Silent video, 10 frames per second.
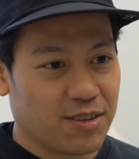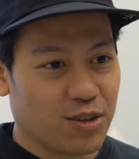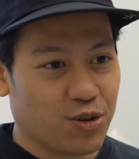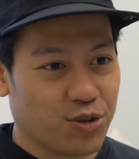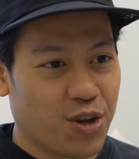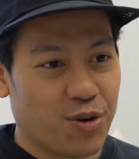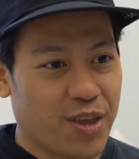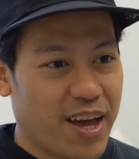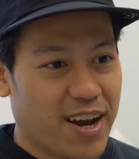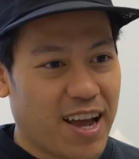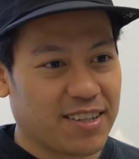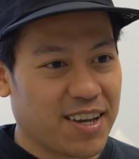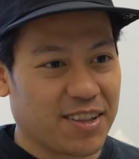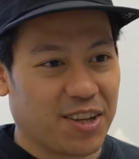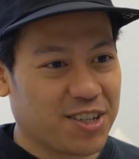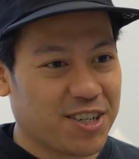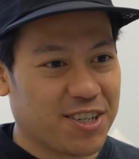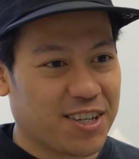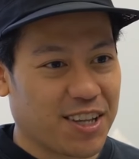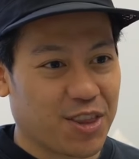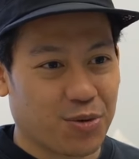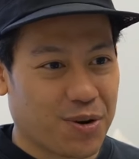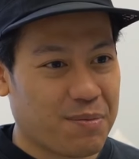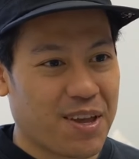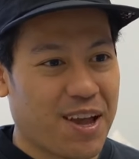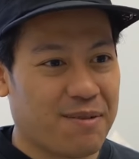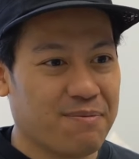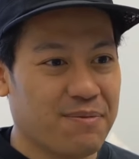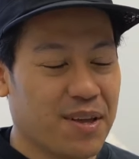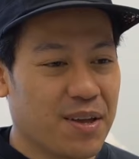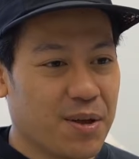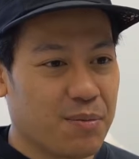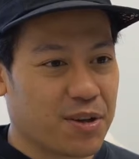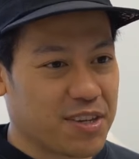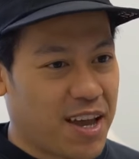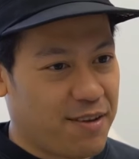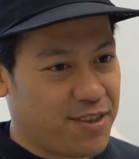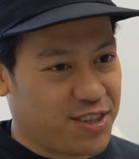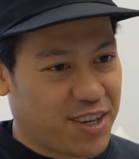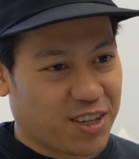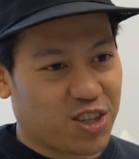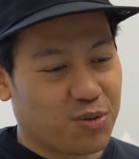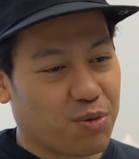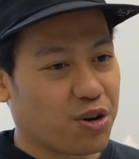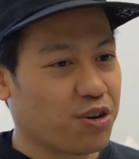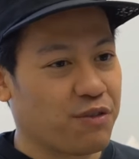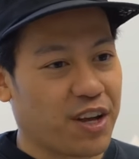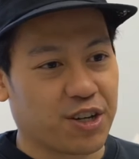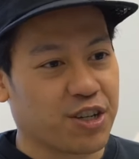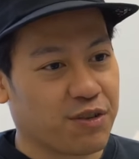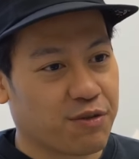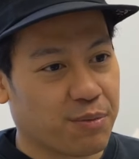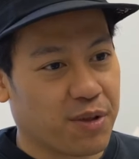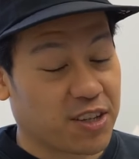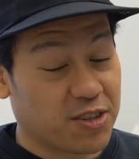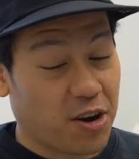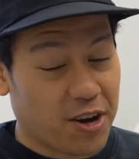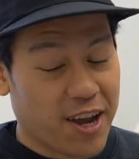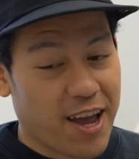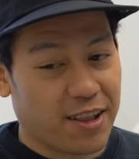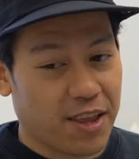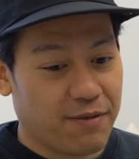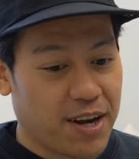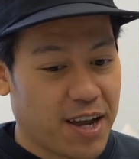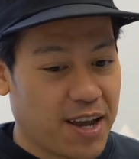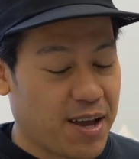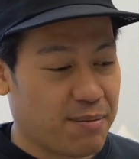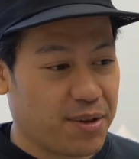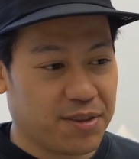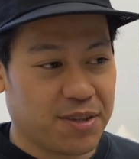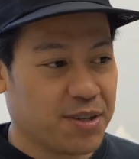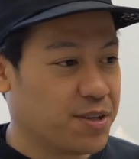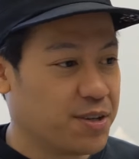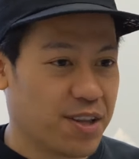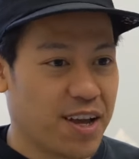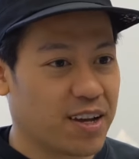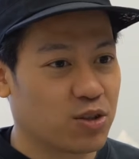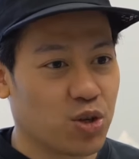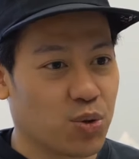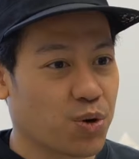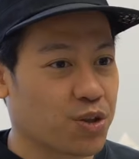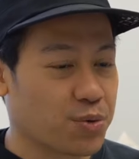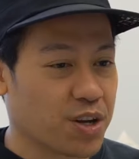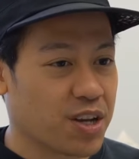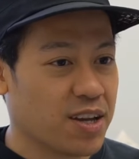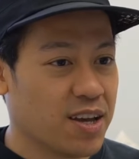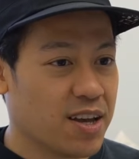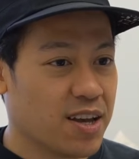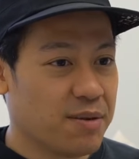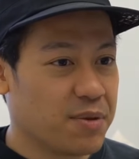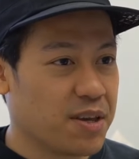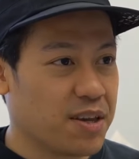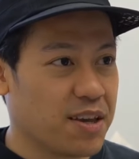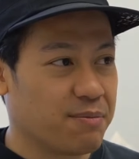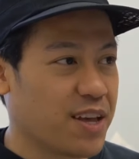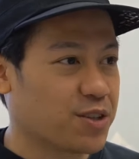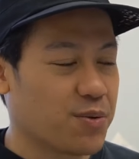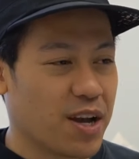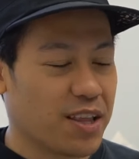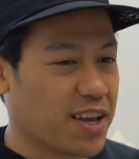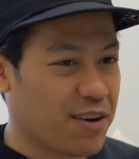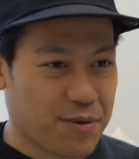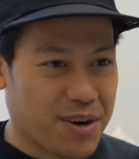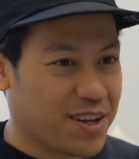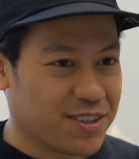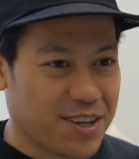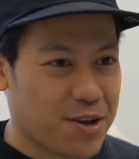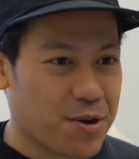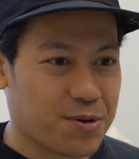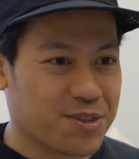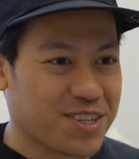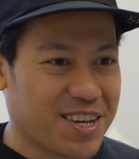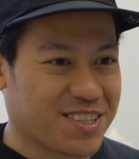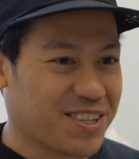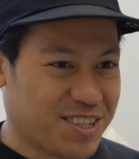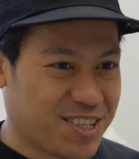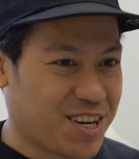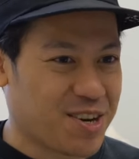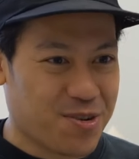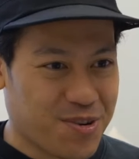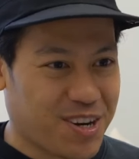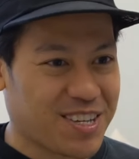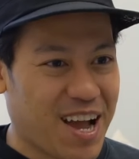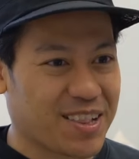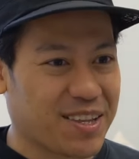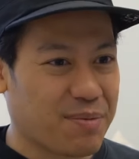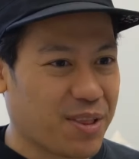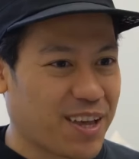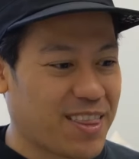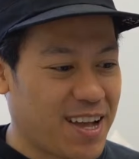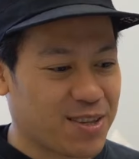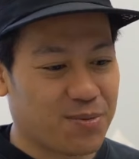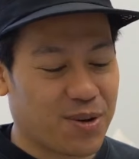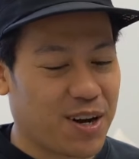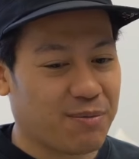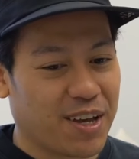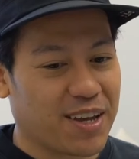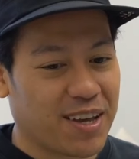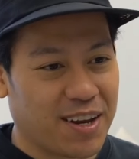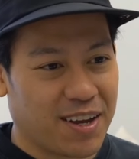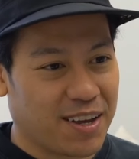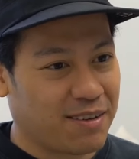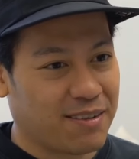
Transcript: you'll know that I take lunches at like 3 p.m. Because I have this like spurt of energy from like starting at 11 a.m. until like 2 or 3 p.m. That's why like everybody else like goes and gets lunch at noon exactly, but like that's when I'm like hitting